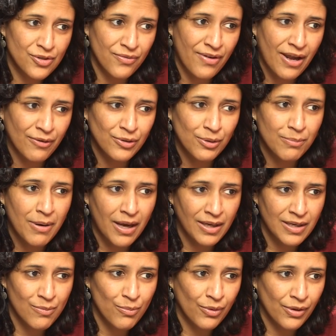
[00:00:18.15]
of how your body
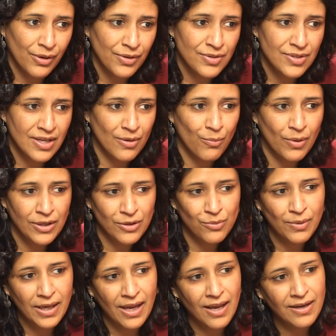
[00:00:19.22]
works and what you
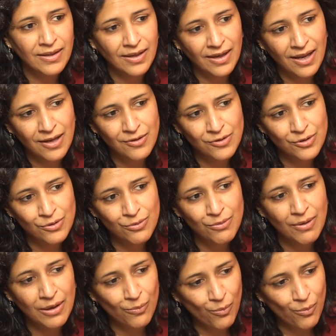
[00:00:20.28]
can and can't do and